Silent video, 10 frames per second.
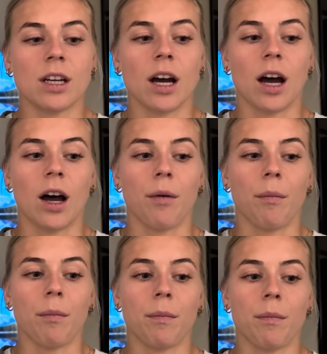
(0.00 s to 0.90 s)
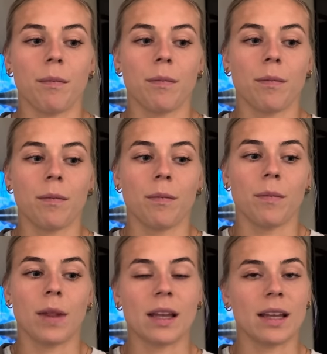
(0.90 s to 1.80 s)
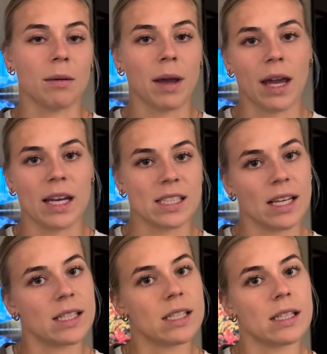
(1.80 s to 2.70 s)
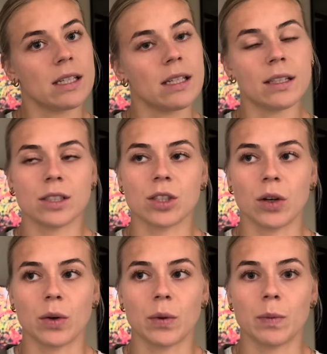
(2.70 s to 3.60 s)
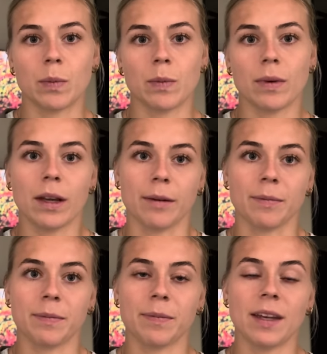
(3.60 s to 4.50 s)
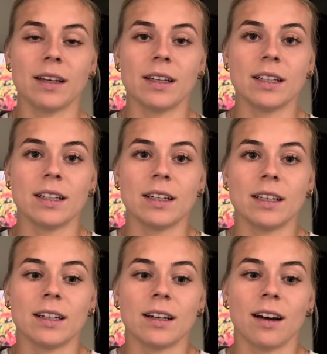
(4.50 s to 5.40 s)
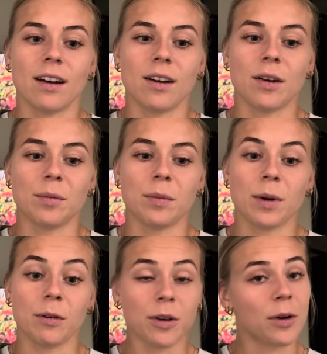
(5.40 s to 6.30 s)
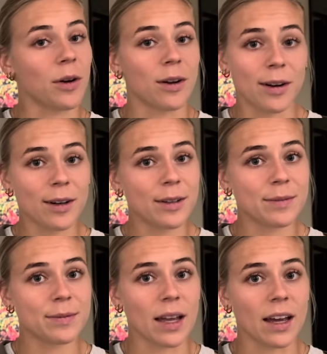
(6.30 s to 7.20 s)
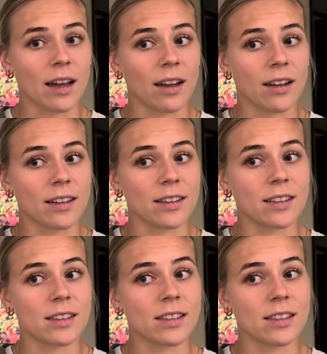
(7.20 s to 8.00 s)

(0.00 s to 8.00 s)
that didn't make any sense. So yeah, love you all, and